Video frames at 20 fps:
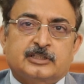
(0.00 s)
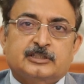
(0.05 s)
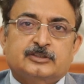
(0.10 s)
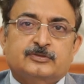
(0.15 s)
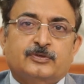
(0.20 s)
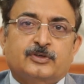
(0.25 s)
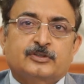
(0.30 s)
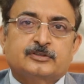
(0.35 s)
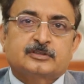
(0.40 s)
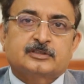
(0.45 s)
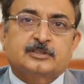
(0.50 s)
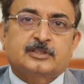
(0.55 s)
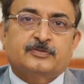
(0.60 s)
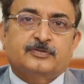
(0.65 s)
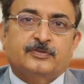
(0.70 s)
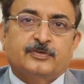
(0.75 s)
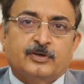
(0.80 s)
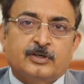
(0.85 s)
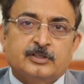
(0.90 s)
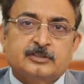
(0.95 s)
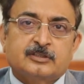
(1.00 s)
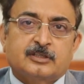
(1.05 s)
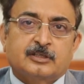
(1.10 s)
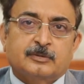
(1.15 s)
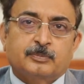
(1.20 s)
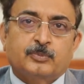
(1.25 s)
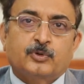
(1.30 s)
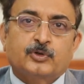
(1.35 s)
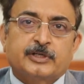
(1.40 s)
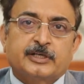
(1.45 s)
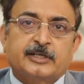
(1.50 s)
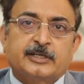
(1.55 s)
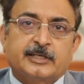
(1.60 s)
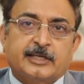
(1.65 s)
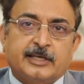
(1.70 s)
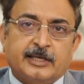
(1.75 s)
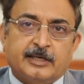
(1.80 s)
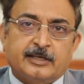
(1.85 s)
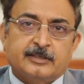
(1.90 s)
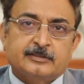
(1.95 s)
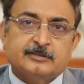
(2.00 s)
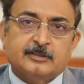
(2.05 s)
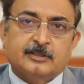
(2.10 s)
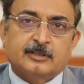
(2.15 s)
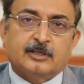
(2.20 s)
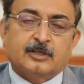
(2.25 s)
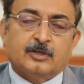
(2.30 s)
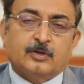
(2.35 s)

this was the first reported case